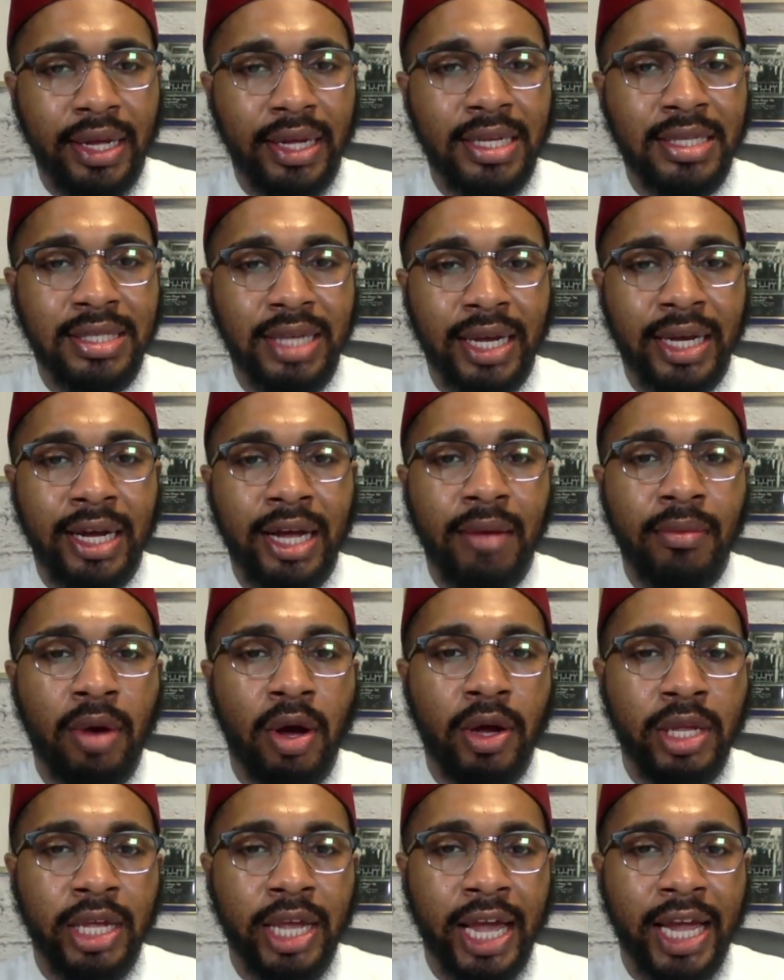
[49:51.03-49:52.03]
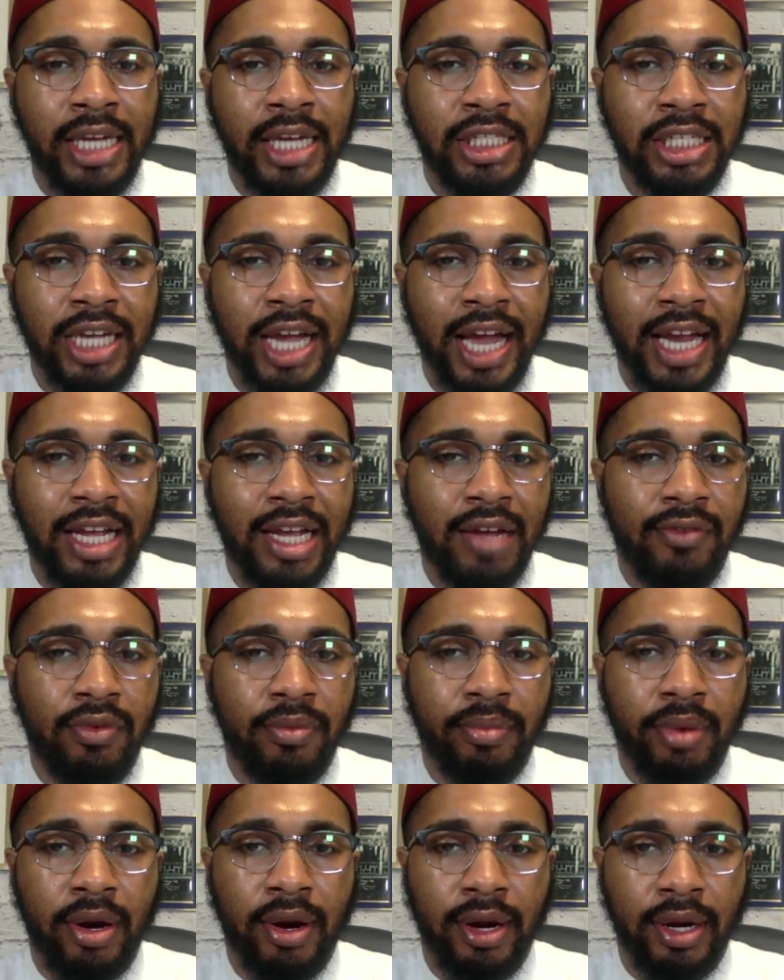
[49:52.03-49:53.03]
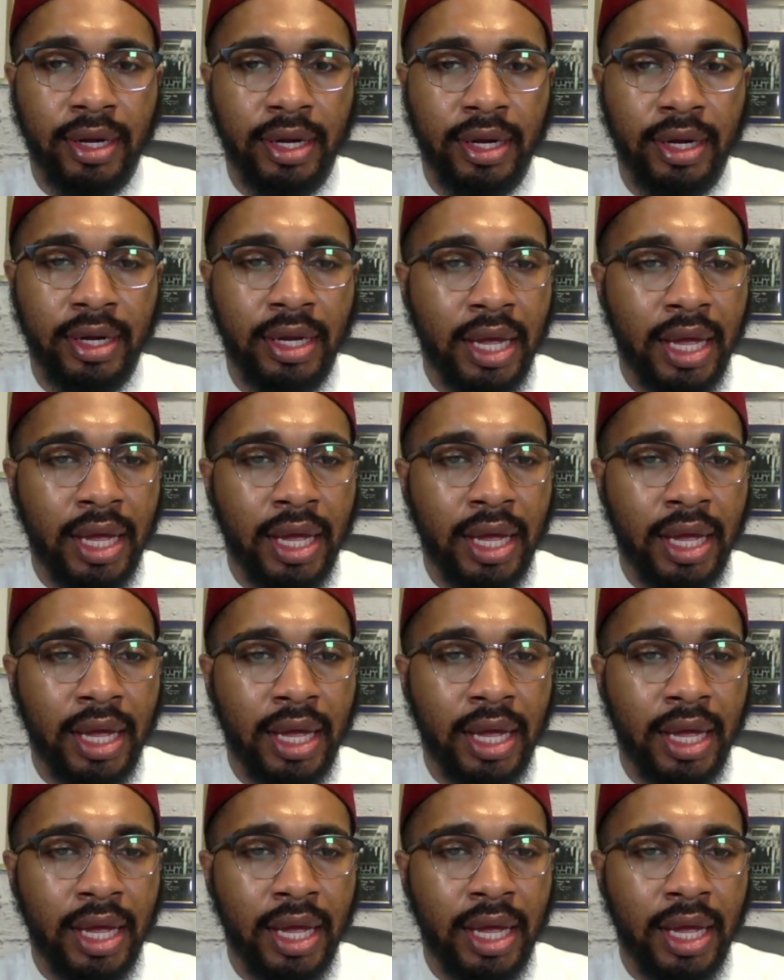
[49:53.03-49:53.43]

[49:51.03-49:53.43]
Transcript: He said, "Come all ye Asiatic of America."